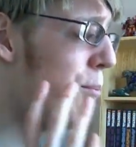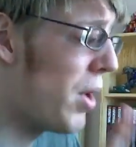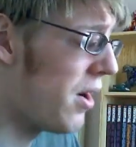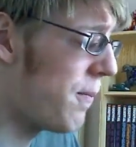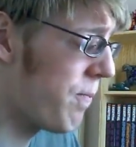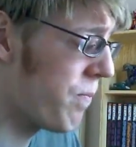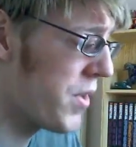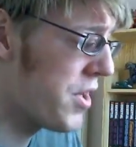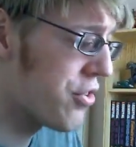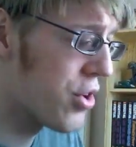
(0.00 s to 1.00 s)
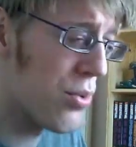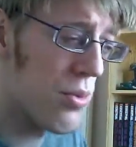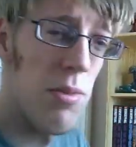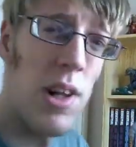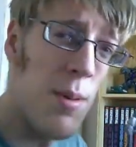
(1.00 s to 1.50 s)
But it
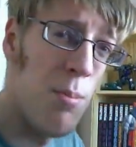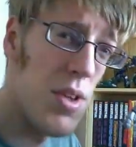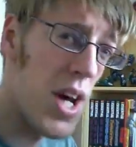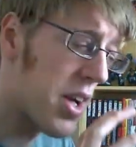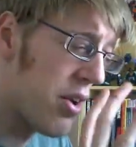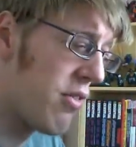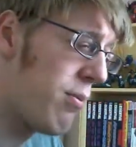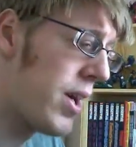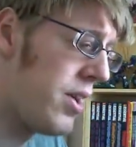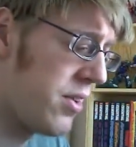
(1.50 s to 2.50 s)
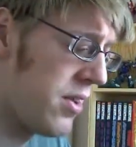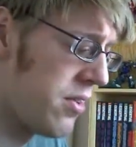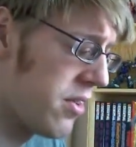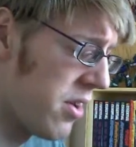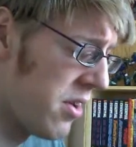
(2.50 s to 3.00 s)
stops limbs hanging off
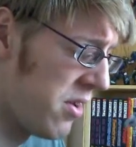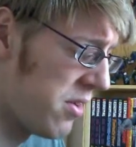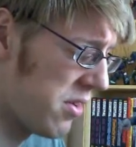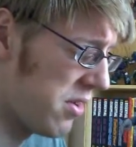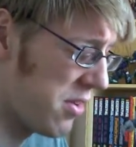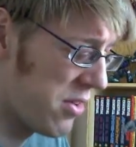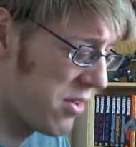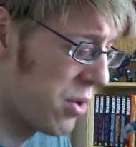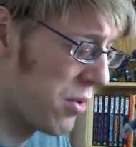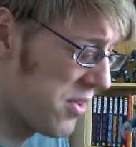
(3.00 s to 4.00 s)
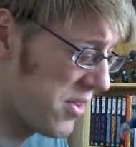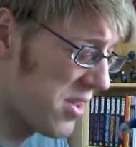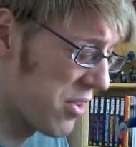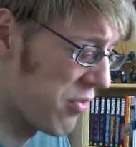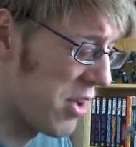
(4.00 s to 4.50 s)
places, and to be honest,
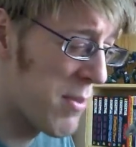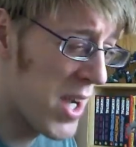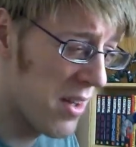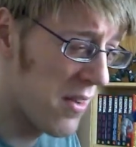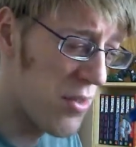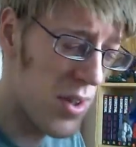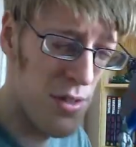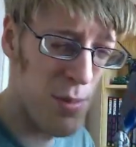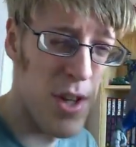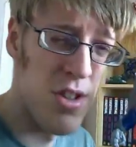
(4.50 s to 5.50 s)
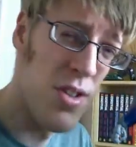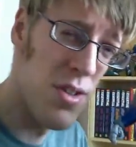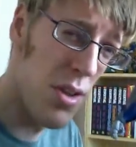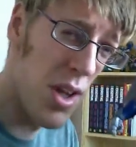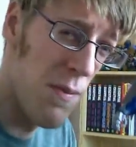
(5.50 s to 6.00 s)
it doesn't really matter. The transformation
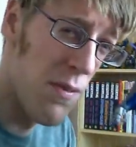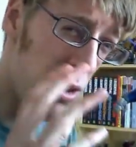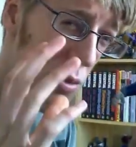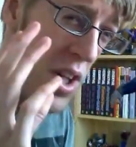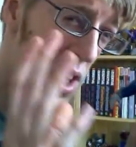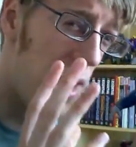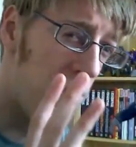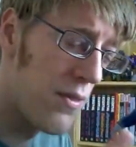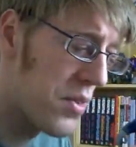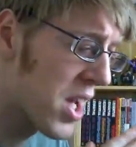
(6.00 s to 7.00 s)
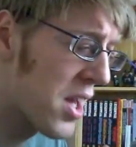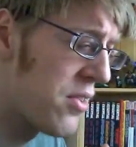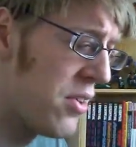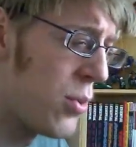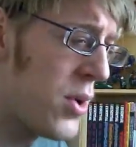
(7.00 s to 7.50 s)
is involved enough to get
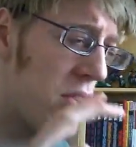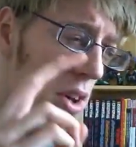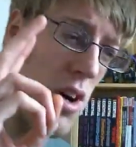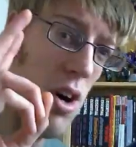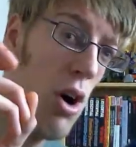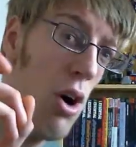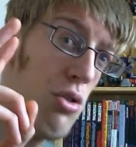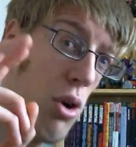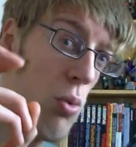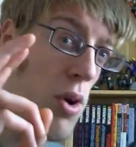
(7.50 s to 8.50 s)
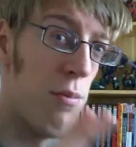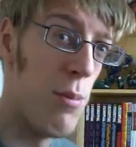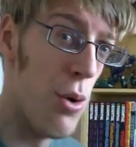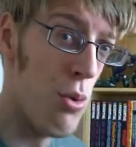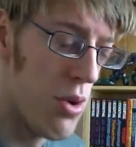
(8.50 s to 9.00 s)
us into its Ursa Griff
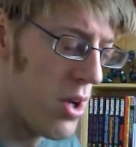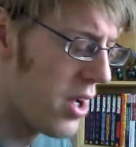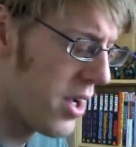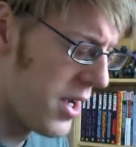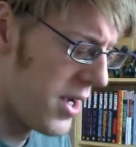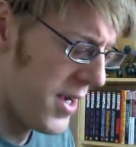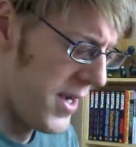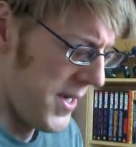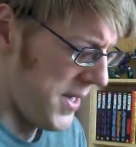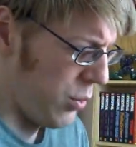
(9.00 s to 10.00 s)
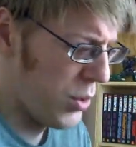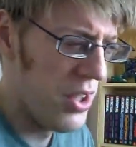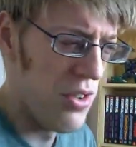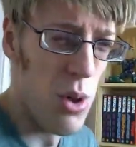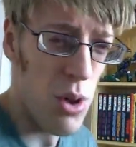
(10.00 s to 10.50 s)
mode,
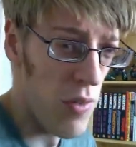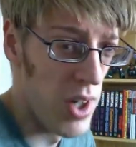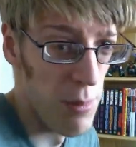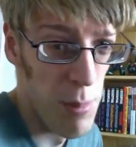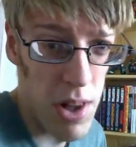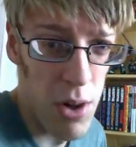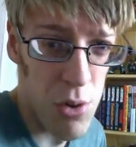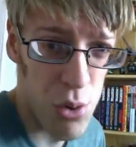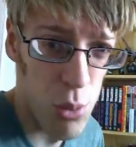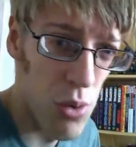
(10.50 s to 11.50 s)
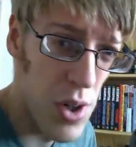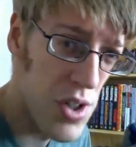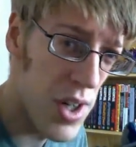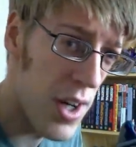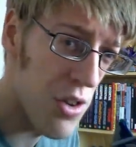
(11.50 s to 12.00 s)
which is not a real mythological
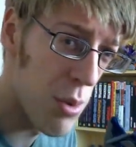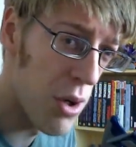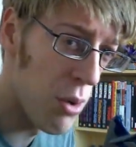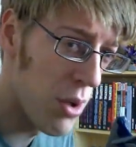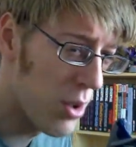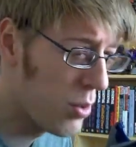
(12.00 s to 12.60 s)
creature, Hasbro.